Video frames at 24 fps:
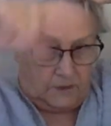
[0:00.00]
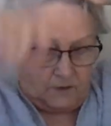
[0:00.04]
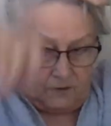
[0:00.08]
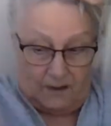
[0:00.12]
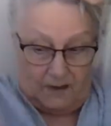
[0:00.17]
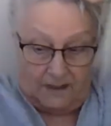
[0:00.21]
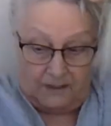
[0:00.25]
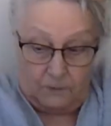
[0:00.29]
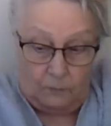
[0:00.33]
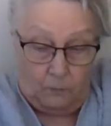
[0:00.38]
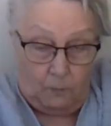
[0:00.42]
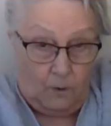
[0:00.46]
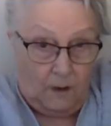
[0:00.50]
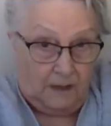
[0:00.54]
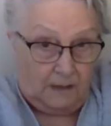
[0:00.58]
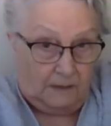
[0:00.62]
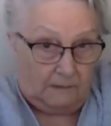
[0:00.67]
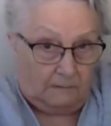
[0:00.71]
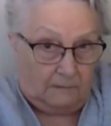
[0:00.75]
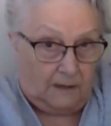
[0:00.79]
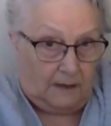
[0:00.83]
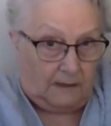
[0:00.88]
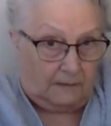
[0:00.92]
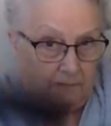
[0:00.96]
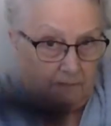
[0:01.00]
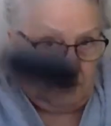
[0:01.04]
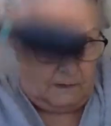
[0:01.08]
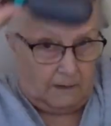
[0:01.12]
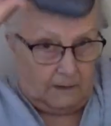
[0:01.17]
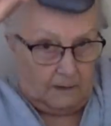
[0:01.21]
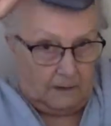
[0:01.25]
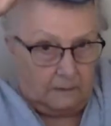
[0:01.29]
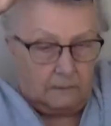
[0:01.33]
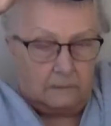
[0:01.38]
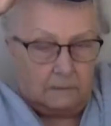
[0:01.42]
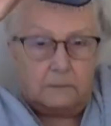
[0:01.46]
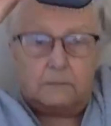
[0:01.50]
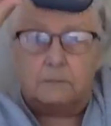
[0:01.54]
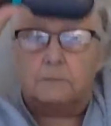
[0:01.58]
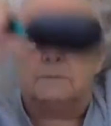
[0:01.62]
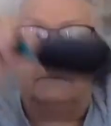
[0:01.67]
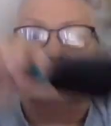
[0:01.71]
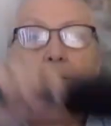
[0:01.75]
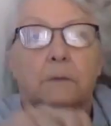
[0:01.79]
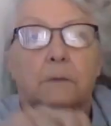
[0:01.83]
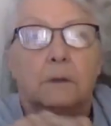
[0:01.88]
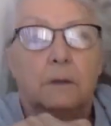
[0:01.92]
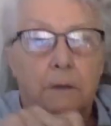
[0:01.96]
I don't want it like that.
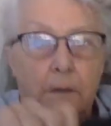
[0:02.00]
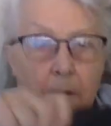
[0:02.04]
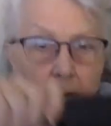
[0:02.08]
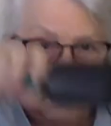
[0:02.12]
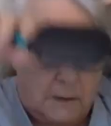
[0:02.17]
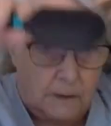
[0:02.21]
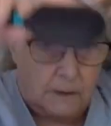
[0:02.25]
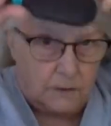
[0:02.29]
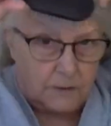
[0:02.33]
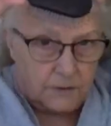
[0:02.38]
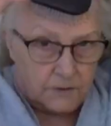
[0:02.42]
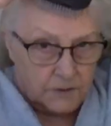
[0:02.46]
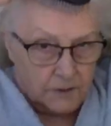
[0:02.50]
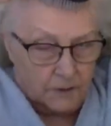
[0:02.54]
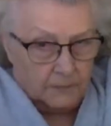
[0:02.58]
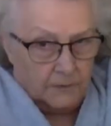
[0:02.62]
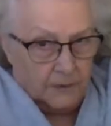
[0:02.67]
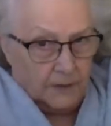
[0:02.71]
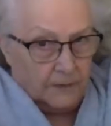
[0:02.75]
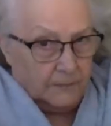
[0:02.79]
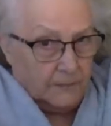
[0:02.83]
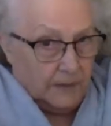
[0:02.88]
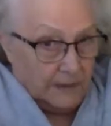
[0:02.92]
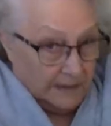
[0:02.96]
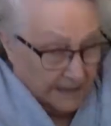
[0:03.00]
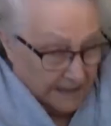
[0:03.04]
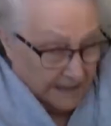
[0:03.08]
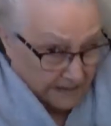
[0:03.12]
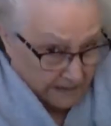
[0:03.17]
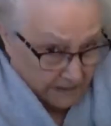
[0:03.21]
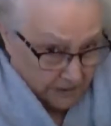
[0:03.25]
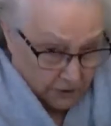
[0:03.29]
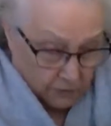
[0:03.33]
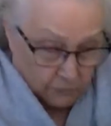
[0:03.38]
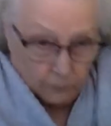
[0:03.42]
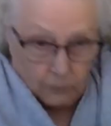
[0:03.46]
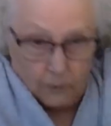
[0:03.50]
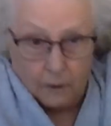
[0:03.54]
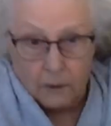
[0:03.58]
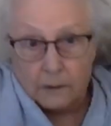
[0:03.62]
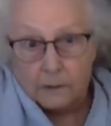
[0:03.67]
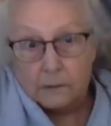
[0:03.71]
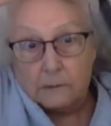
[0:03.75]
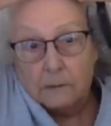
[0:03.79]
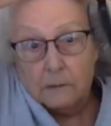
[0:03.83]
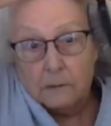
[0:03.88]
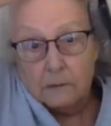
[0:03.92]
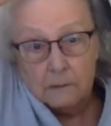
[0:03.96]
So then the next
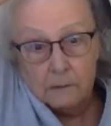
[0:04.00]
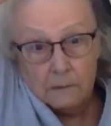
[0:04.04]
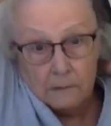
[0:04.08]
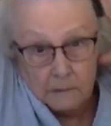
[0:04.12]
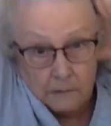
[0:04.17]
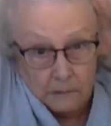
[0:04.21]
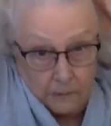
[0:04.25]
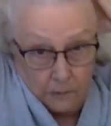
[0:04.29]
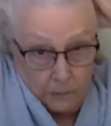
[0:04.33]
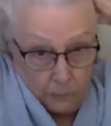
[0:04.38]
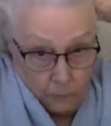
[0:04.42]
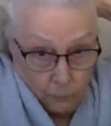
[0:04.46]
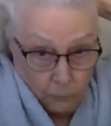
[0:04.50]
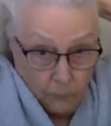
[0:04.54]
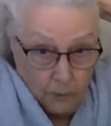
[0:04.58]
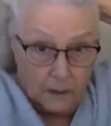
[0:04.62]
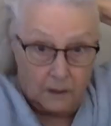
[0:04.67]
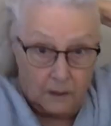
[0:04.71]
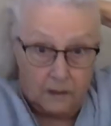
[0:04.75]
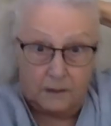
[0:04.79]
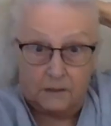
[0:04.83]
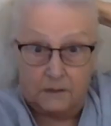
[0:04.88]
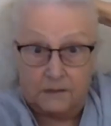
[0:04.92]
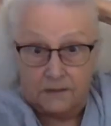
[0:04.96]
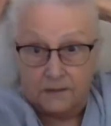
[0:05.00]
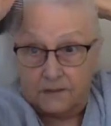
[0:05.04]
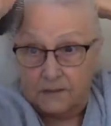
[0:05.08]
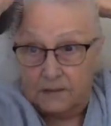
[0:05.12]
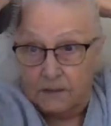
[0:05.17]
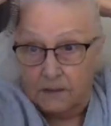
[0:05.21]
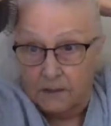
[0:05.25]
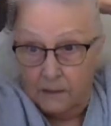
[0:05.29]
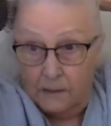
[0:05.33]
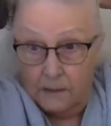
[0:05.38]
one was